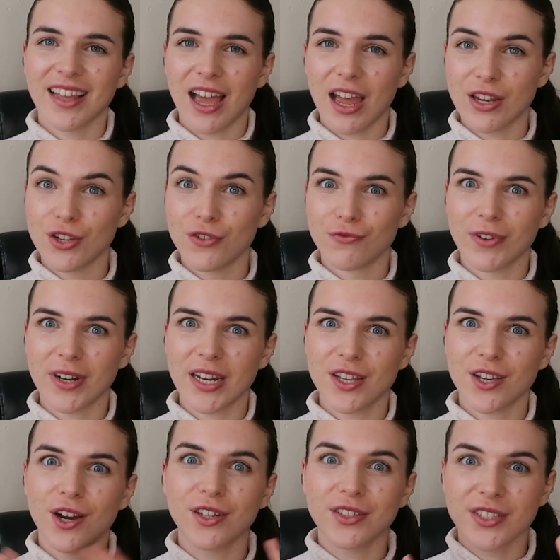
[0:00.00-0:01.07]
and you've really
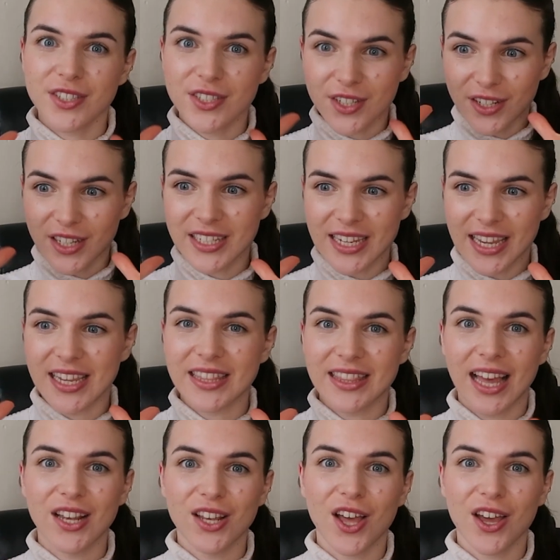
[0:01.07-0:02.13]
consolidated
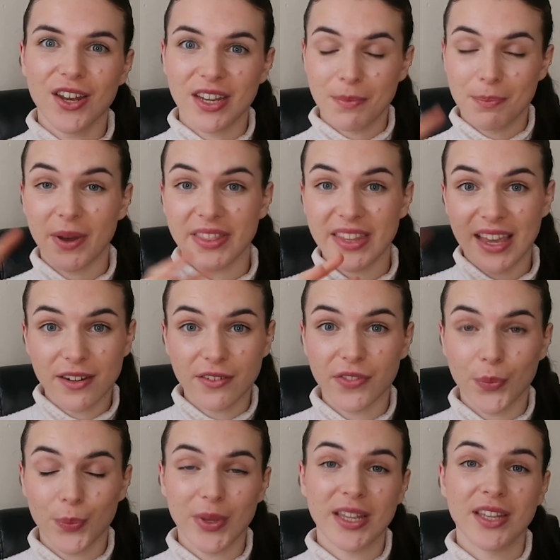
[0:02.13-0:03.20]
that learning by the end of
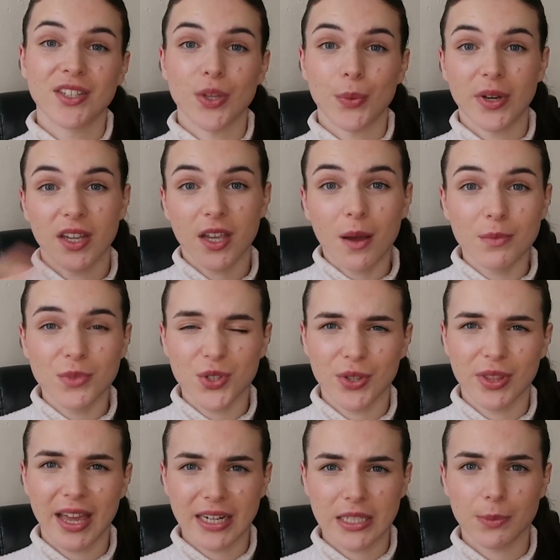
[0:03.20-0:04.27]
the week, so when it comes to
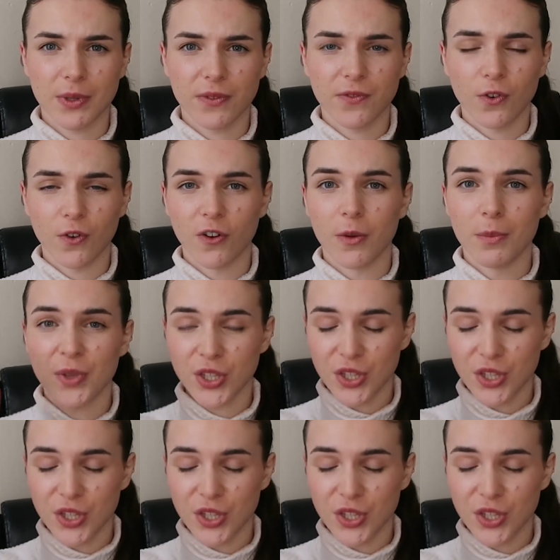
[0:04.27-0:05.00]
the expert forum,